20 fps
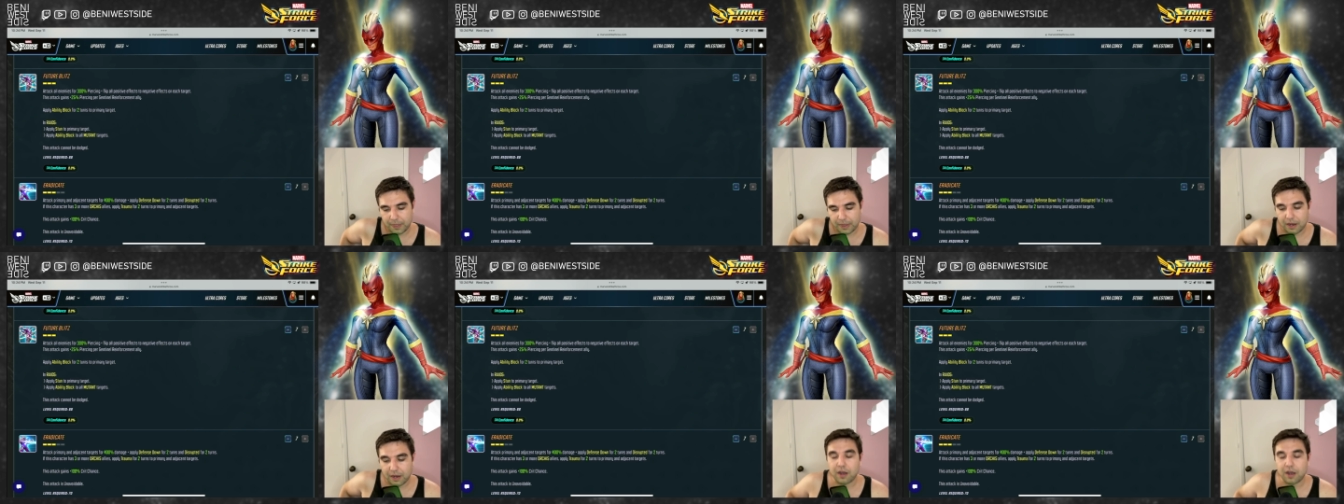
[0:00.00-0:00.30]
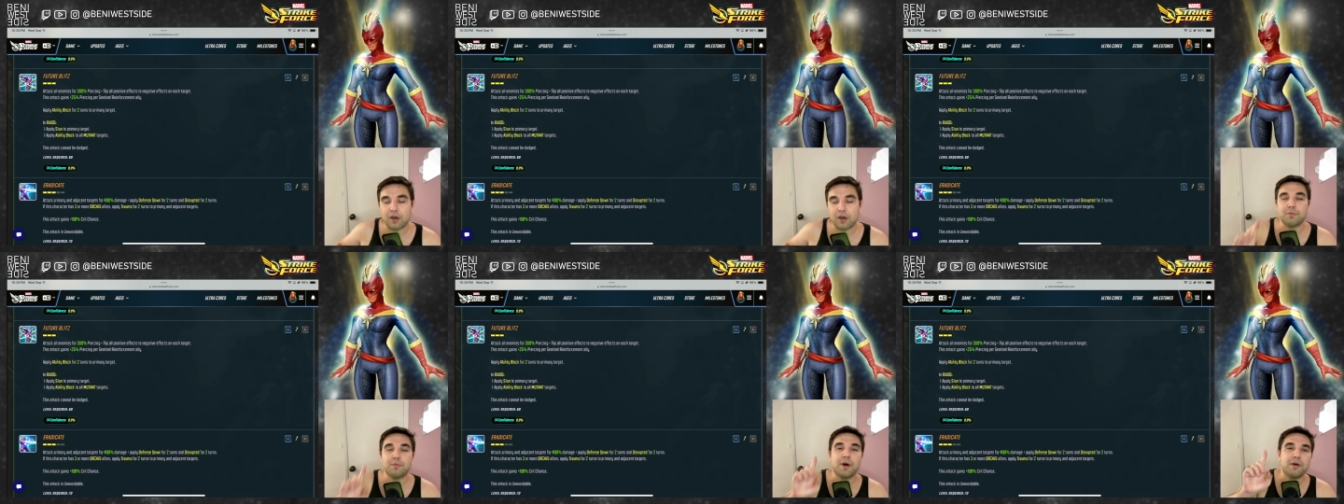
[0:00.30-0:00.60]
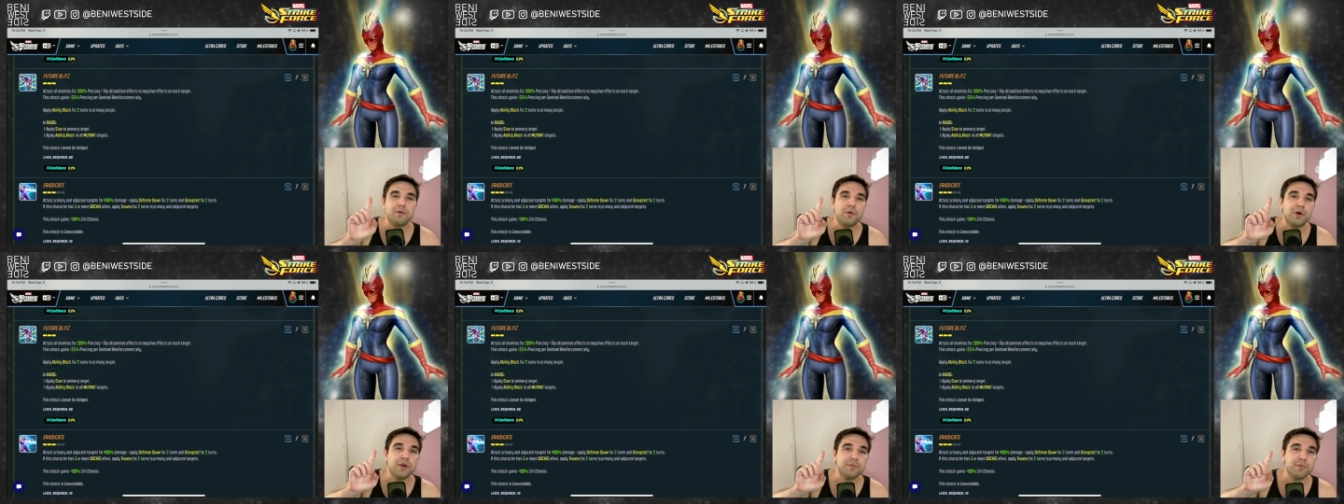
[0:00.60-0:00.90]
Oh,
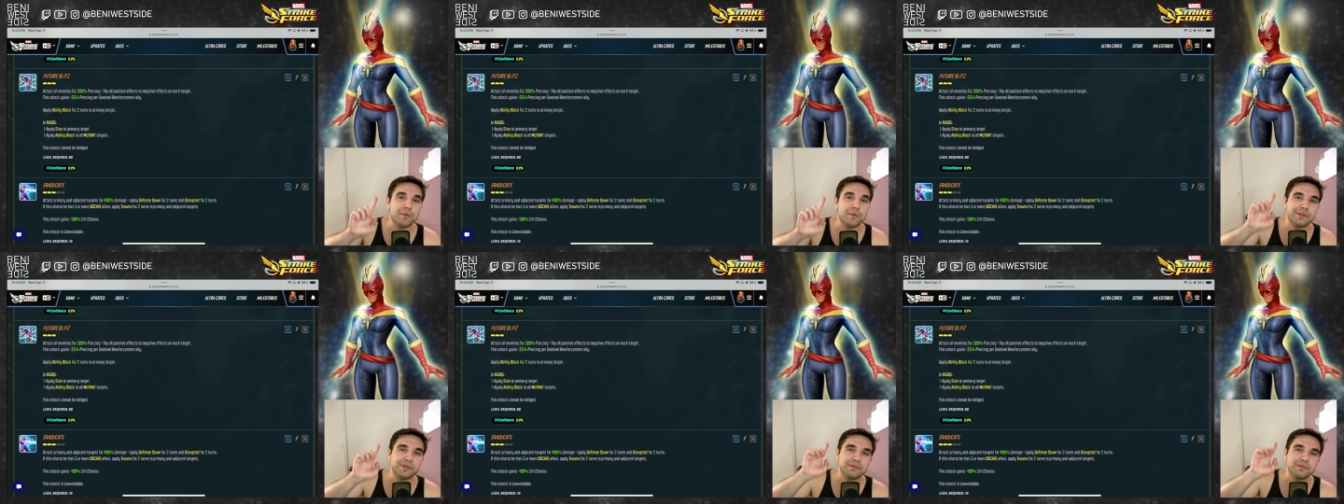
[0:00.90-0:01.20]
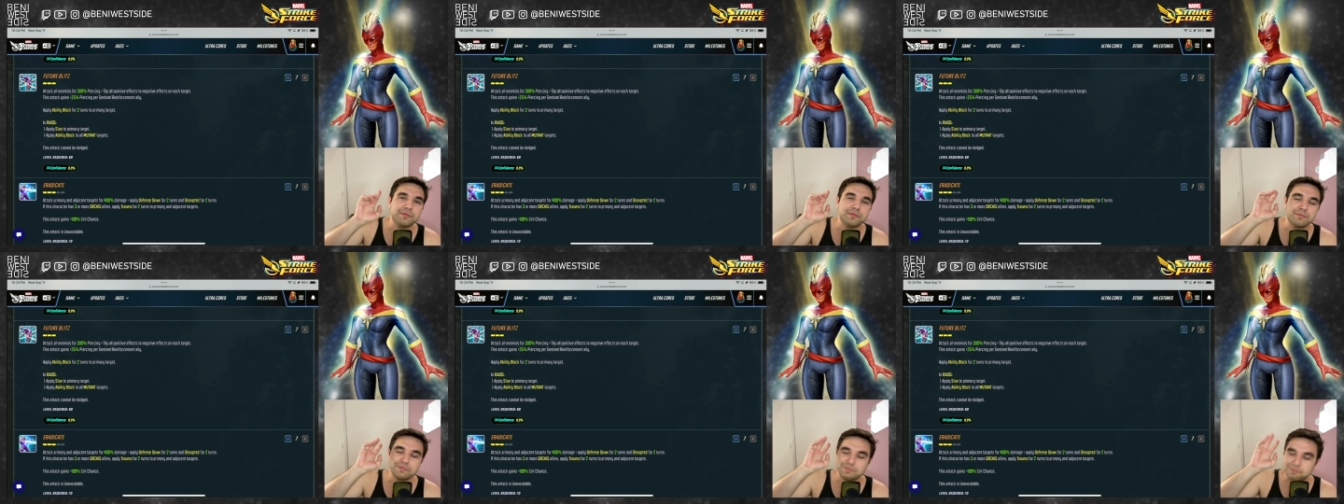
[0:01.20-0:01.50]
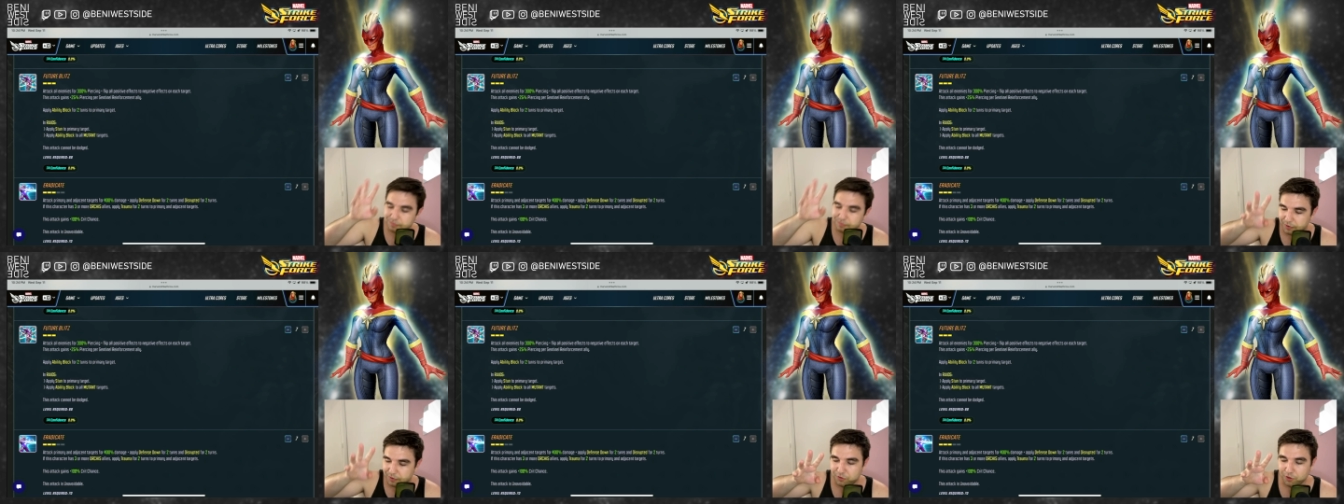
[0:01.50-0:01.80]
one moment
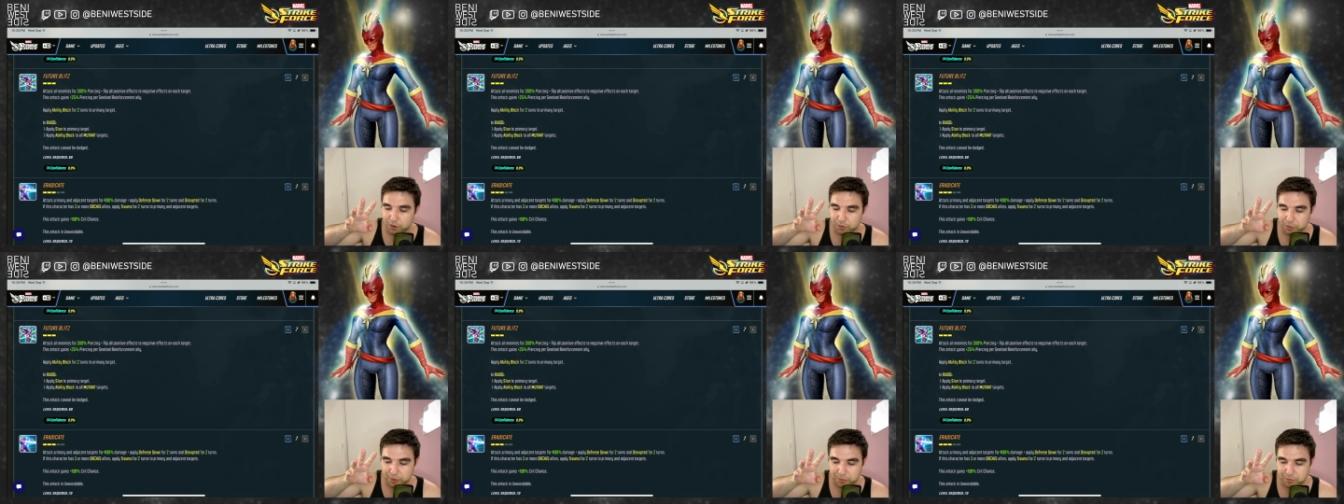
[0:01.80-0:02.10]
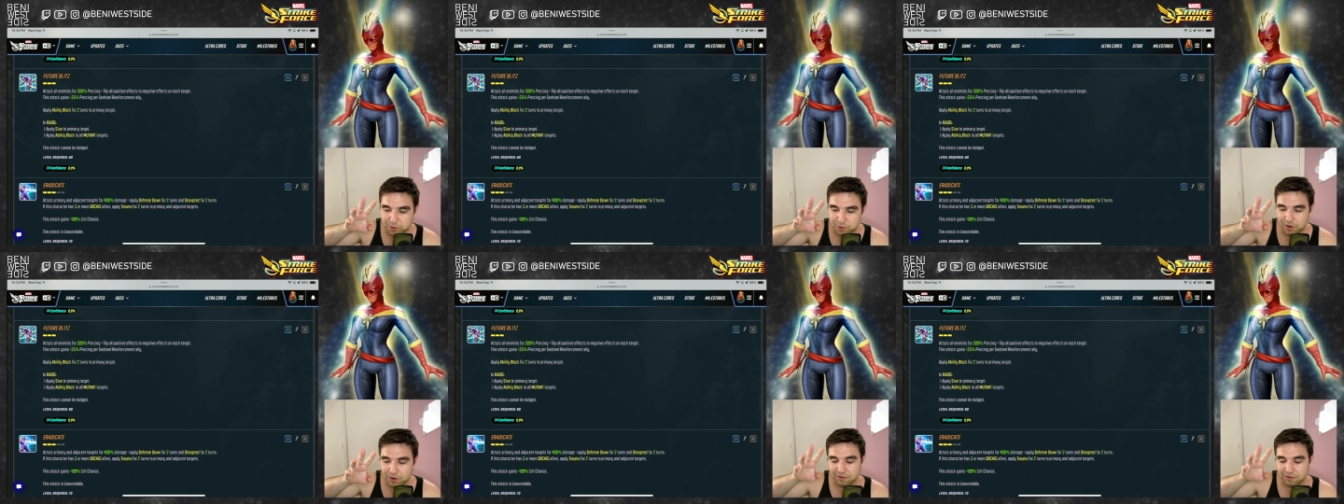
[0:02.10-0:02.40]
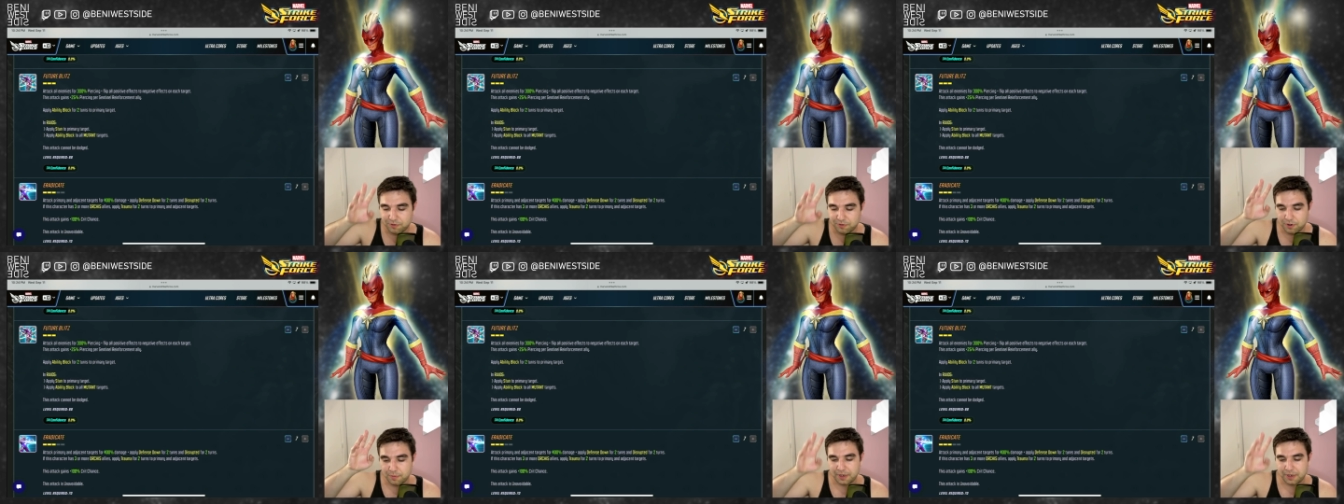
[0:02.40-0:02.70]
before we move on
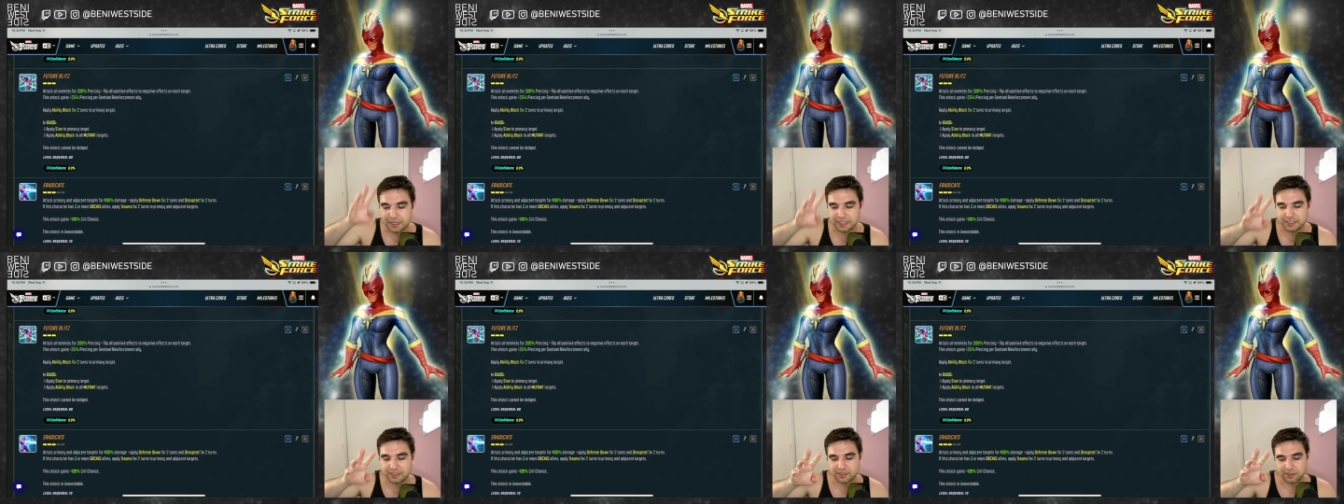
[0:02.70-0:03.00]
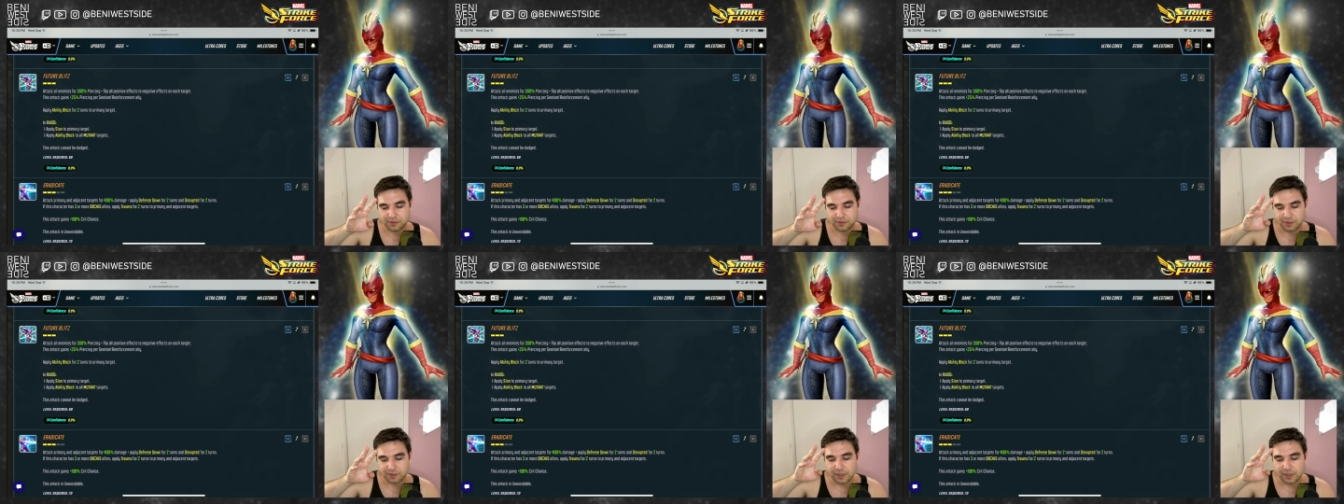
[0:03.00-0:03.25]
from ISO.